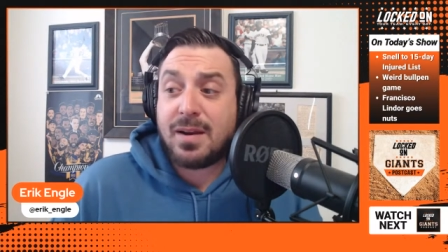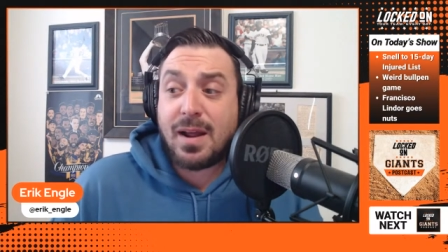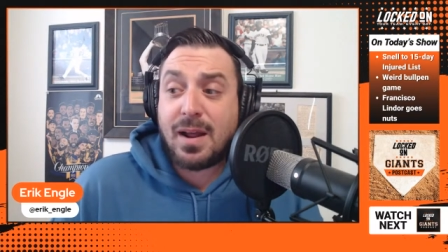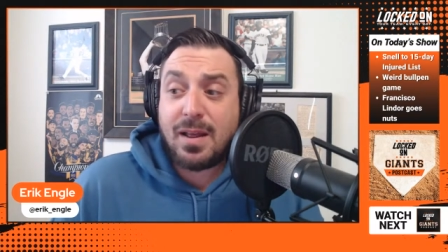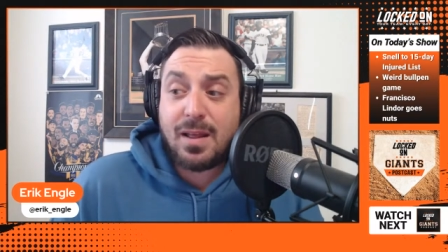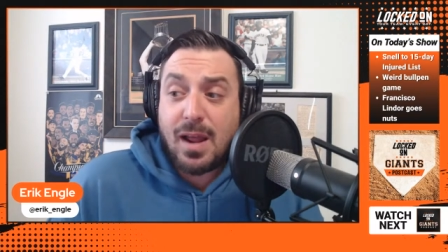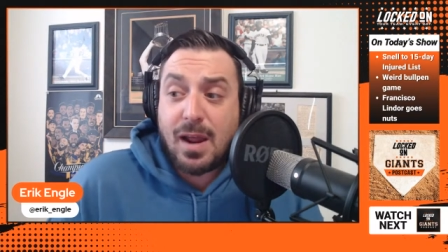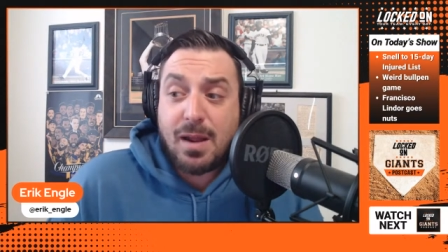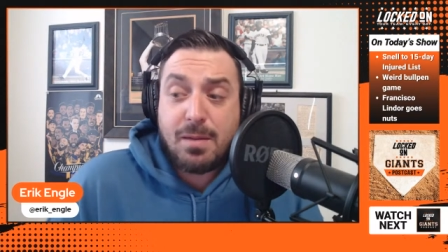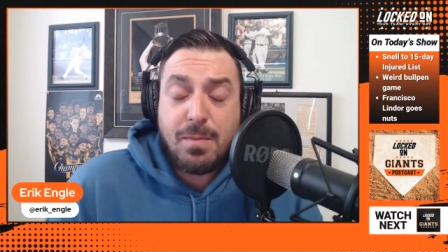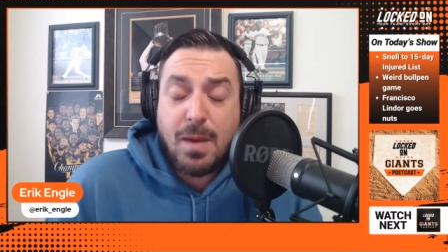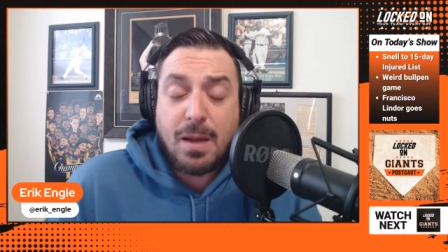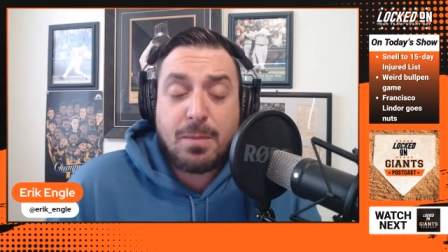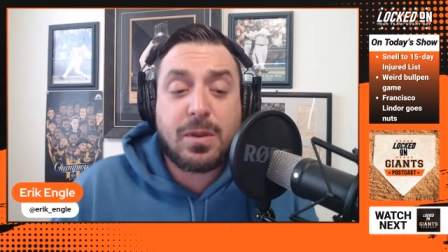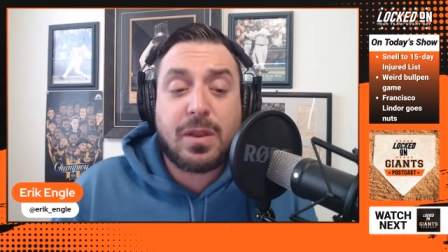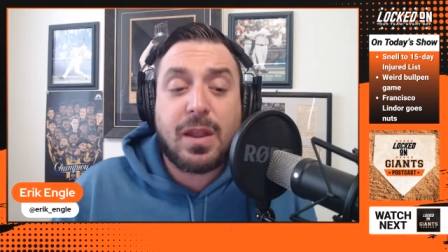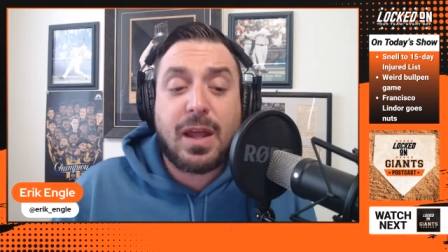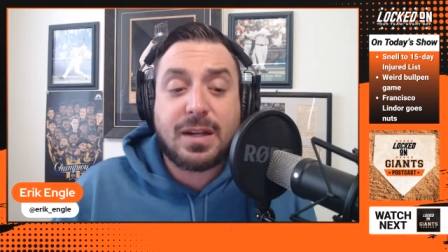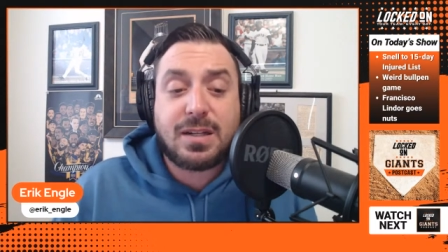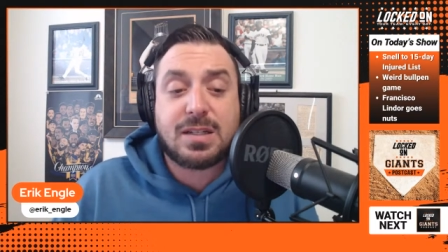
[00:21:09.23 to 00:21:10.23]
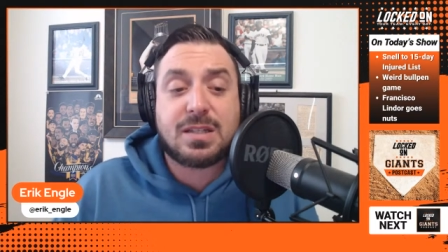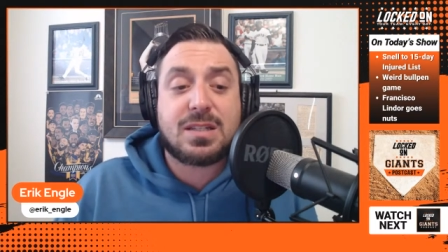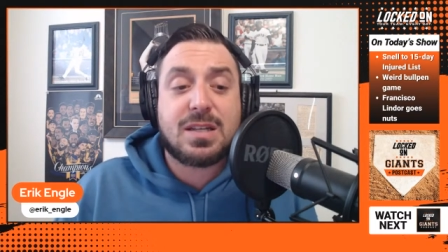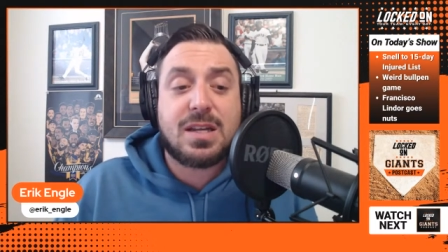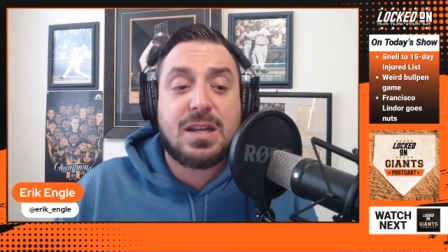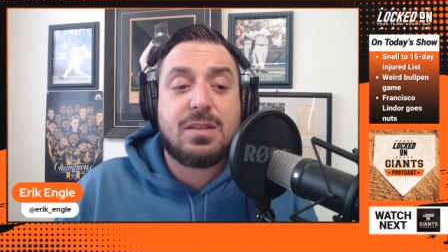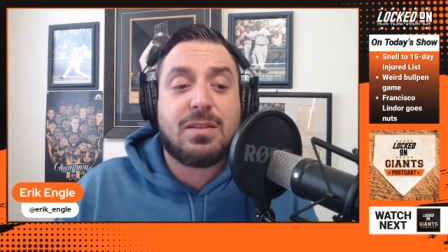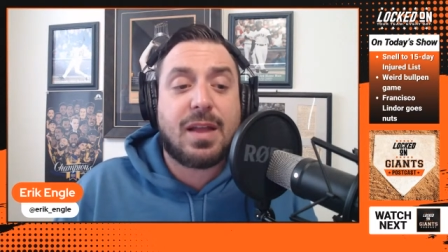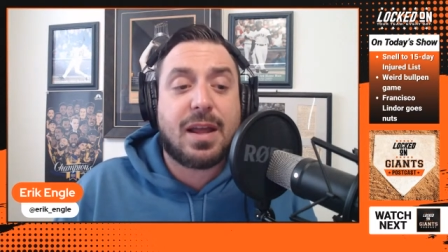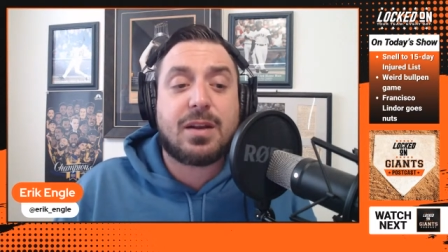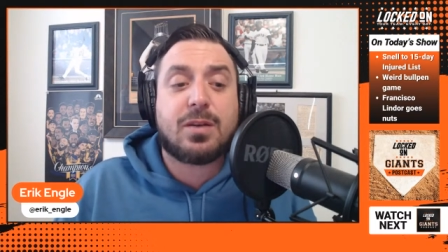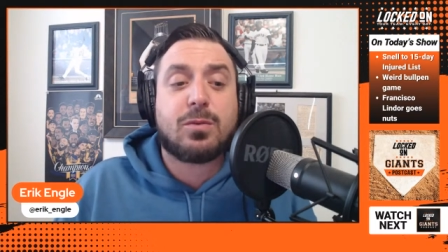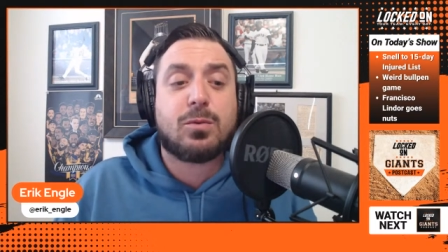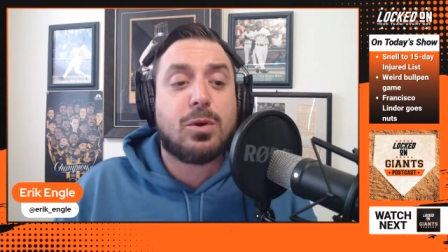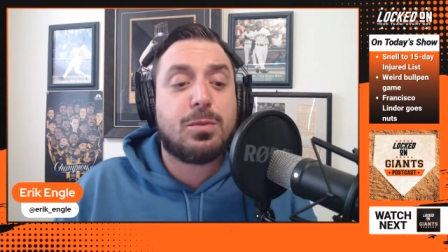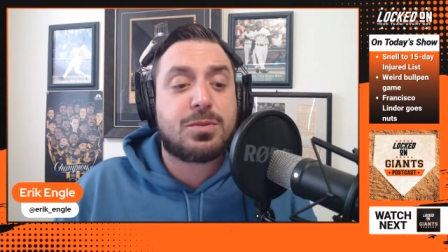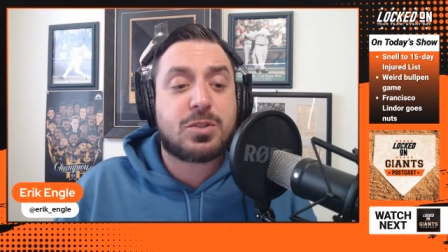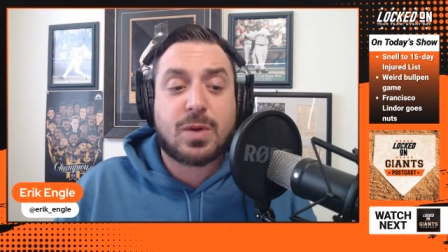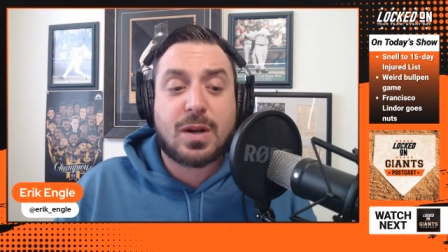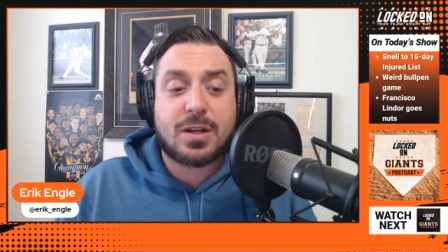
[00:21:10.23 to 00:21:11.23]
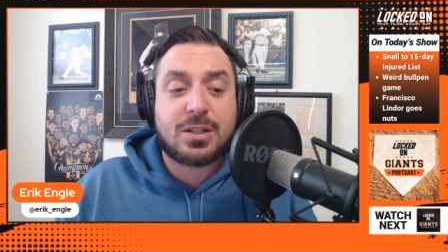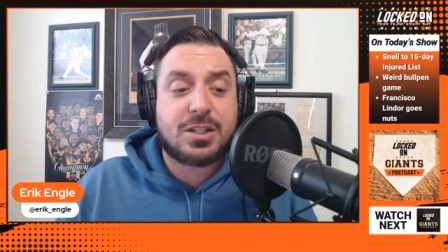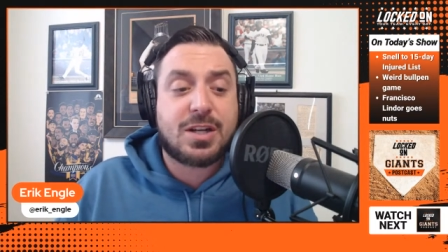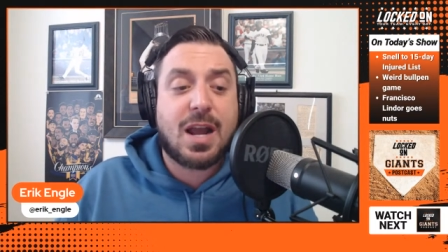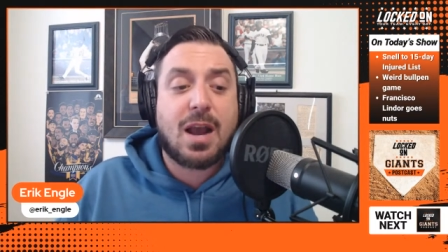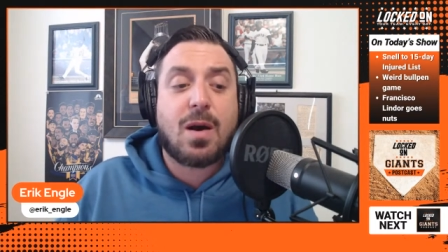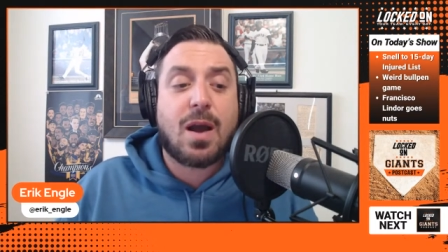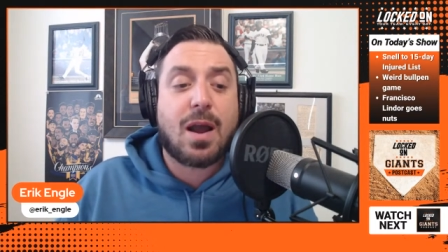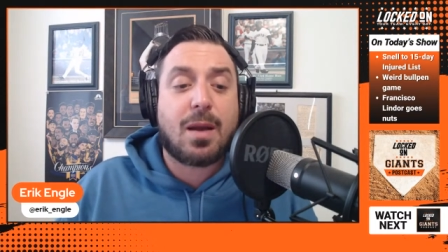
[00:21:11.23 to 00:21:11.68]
I would like to see Landon Roop stretched out.